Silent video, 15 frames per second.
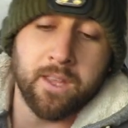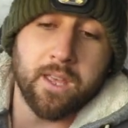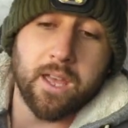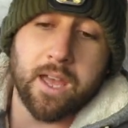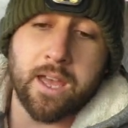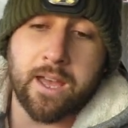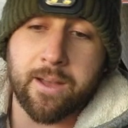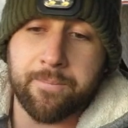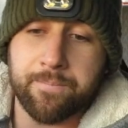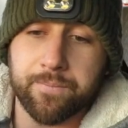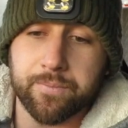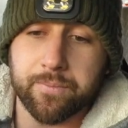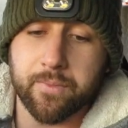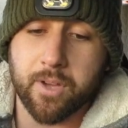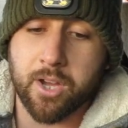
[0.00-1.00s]

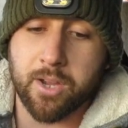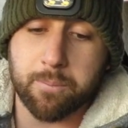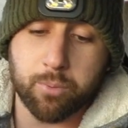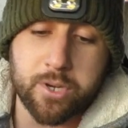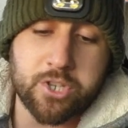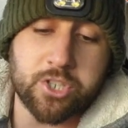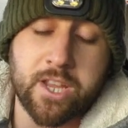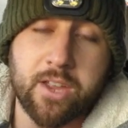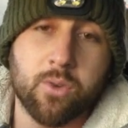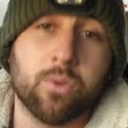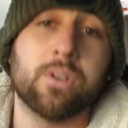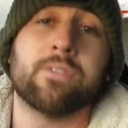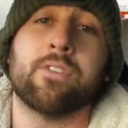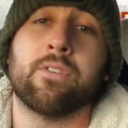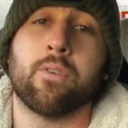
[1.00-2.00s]
I appreciate
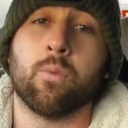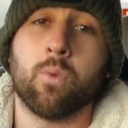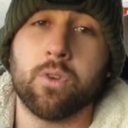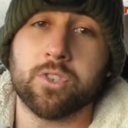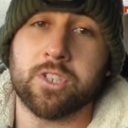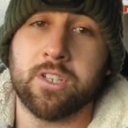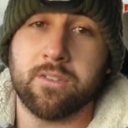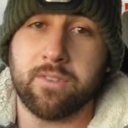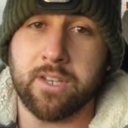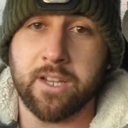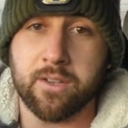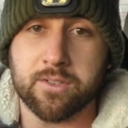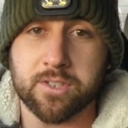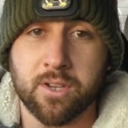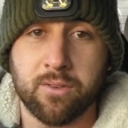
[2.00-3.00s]
all of you for watching the
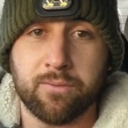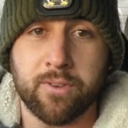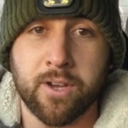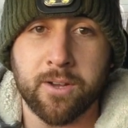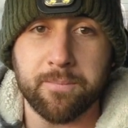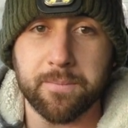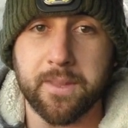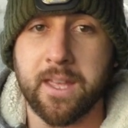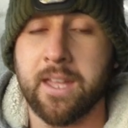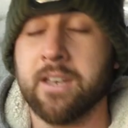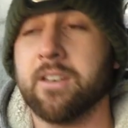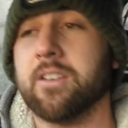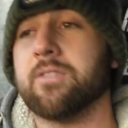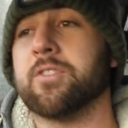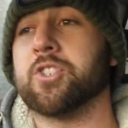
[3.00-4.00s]
videos so far
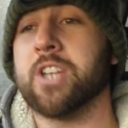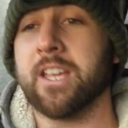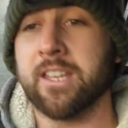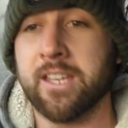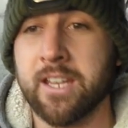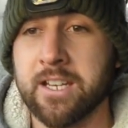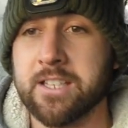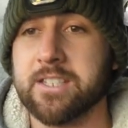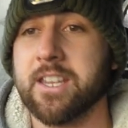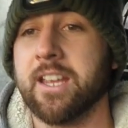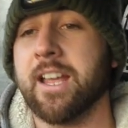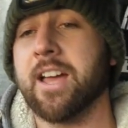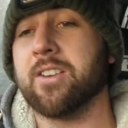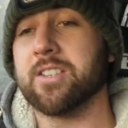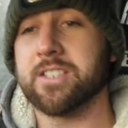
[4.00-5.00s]
and for checking in and seeing
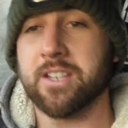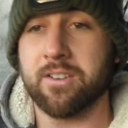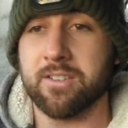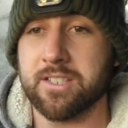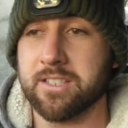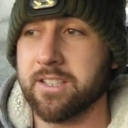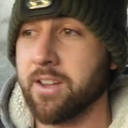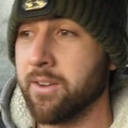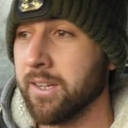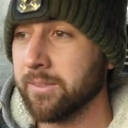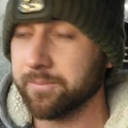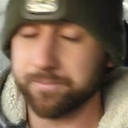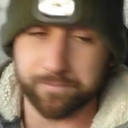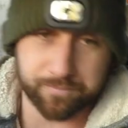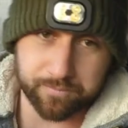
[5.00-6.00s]
how the series is going.
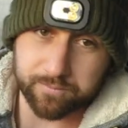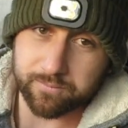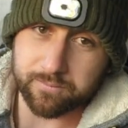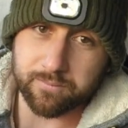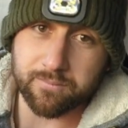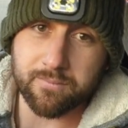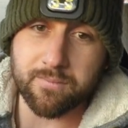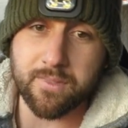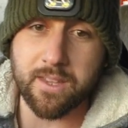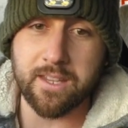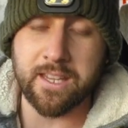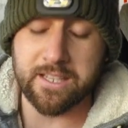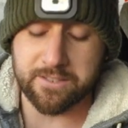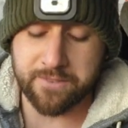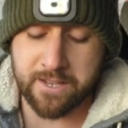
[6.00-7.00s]

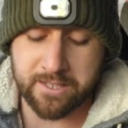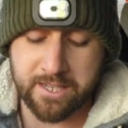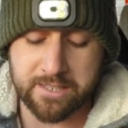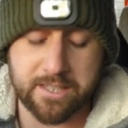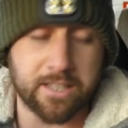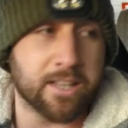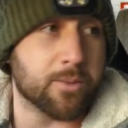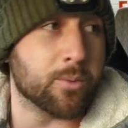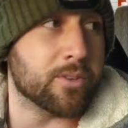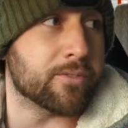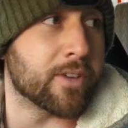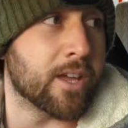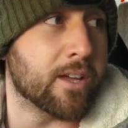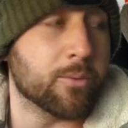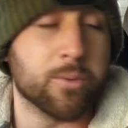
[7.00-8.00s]
It's fantastic that we've
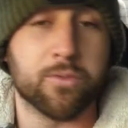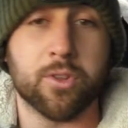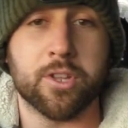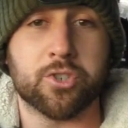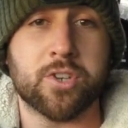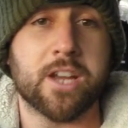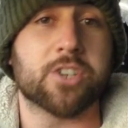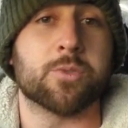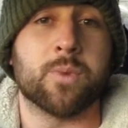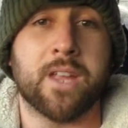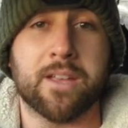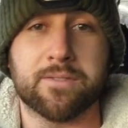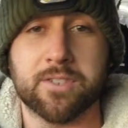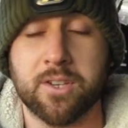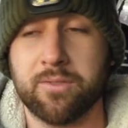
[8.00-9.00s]
got the traction we
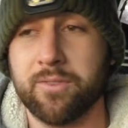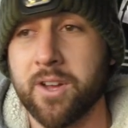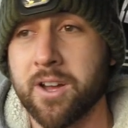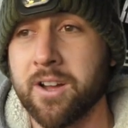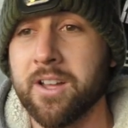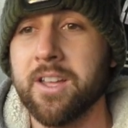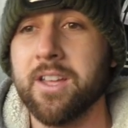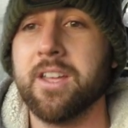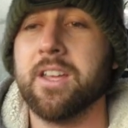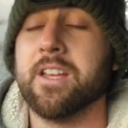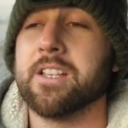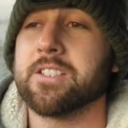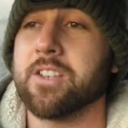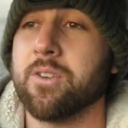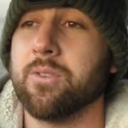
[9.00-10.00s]
have so far.
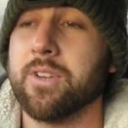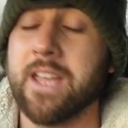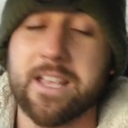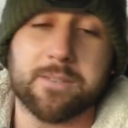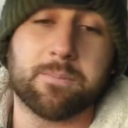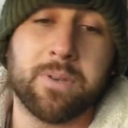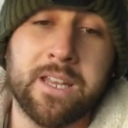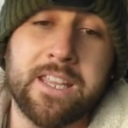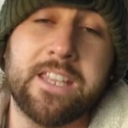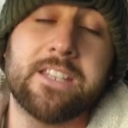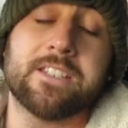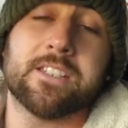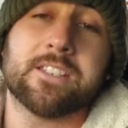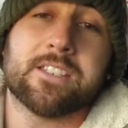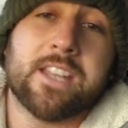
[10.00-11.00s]
So yes,
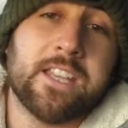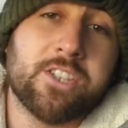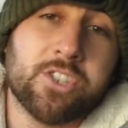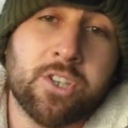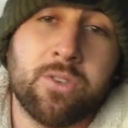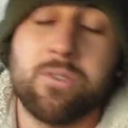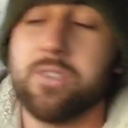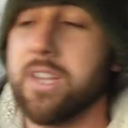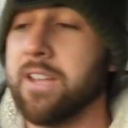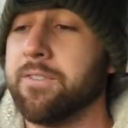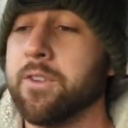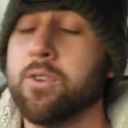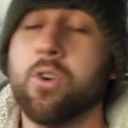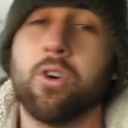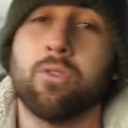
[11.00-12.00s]
please stay tuned. If
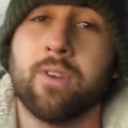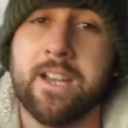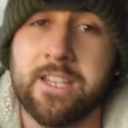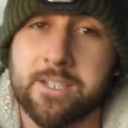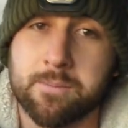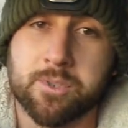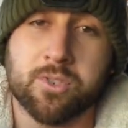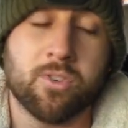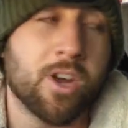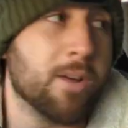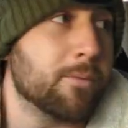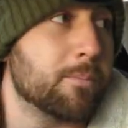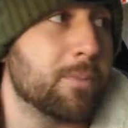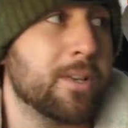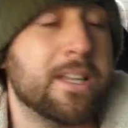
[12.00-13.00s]
you're not already
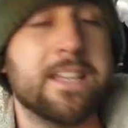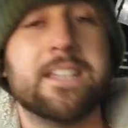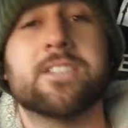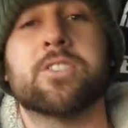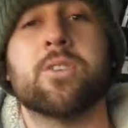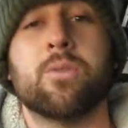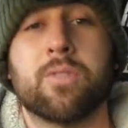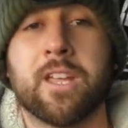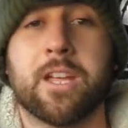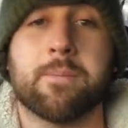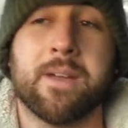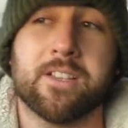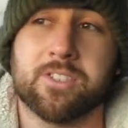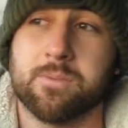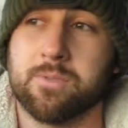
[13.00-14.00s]
subscribed, please do think
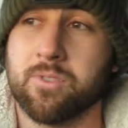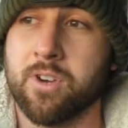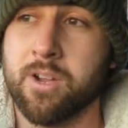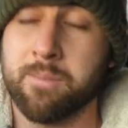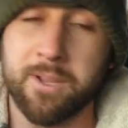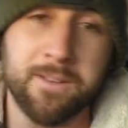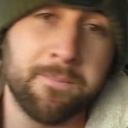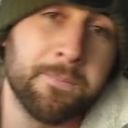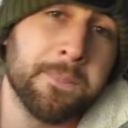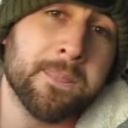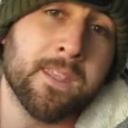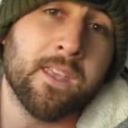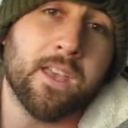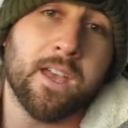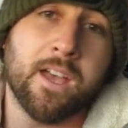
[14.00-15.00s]
about subscribing.
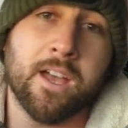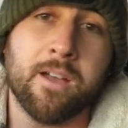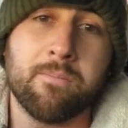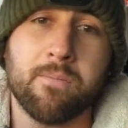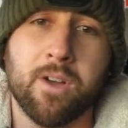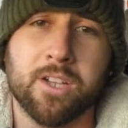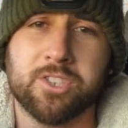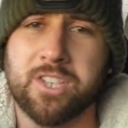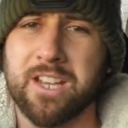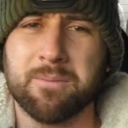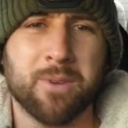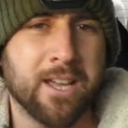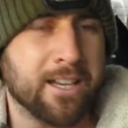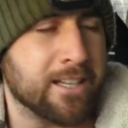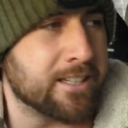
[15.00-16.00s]
I checked
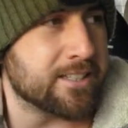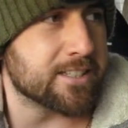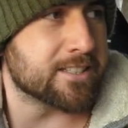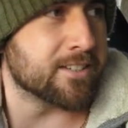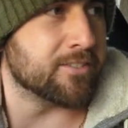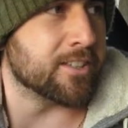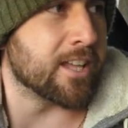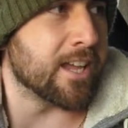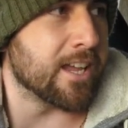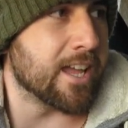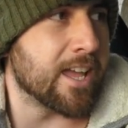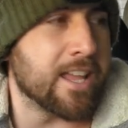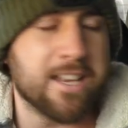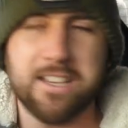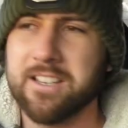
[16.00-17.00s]
my analytics the other day,
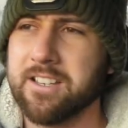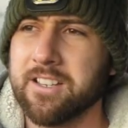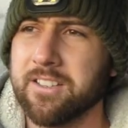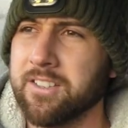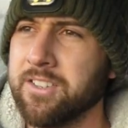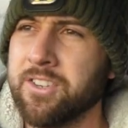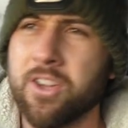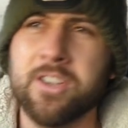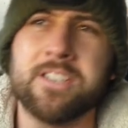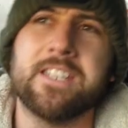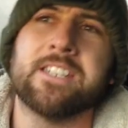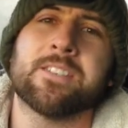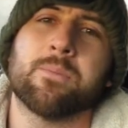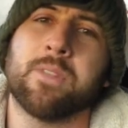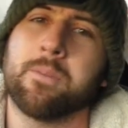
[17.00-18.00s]
and
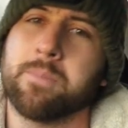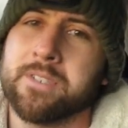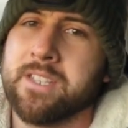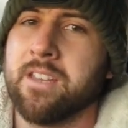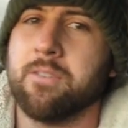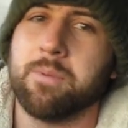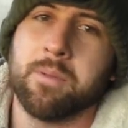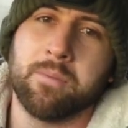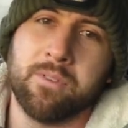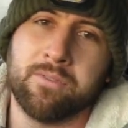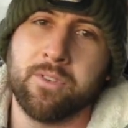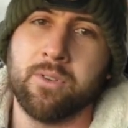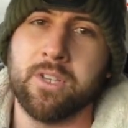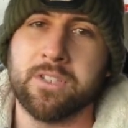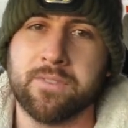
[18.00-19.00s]
90-something% of people who
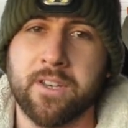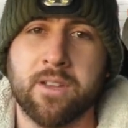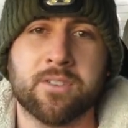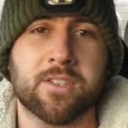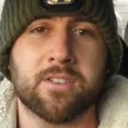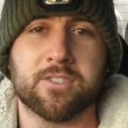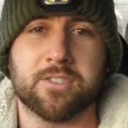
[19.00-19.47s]
view these videos aren't